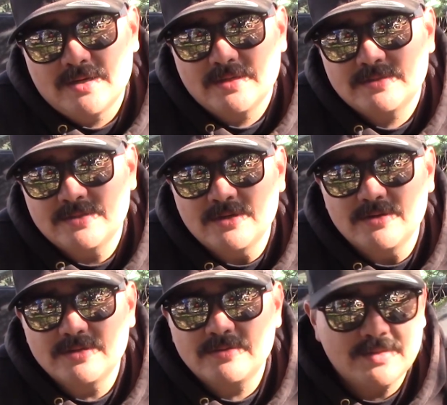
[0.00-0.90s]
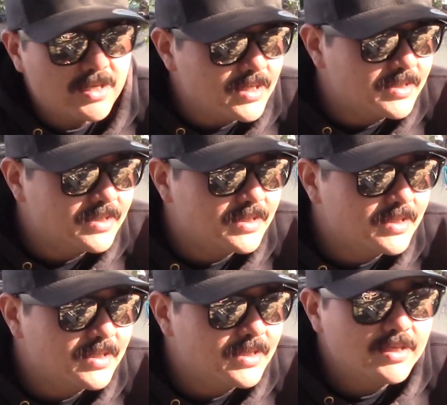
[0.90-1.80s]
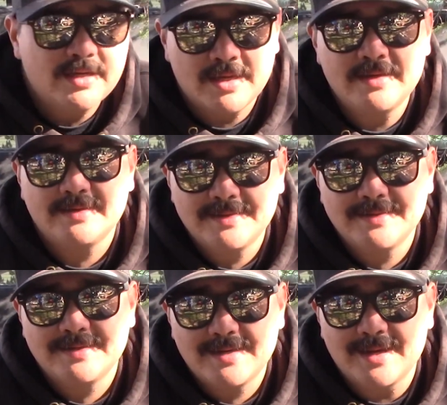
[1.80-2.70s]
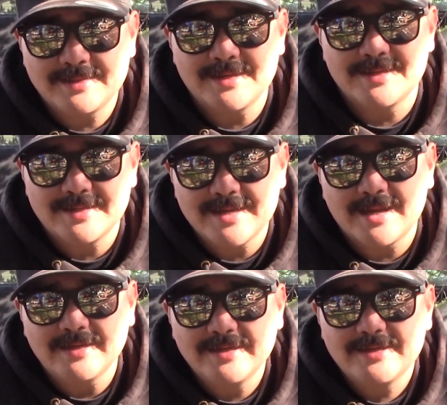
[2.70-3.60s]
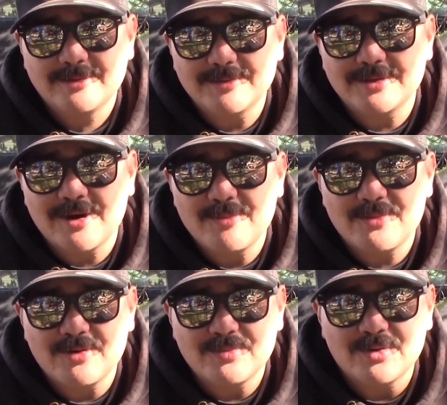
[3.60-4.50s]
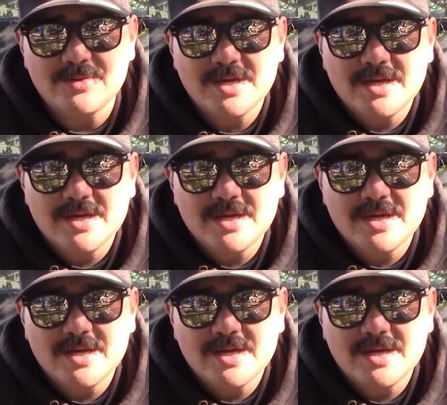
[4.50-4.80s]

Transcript: So, I did it again with a compound bow.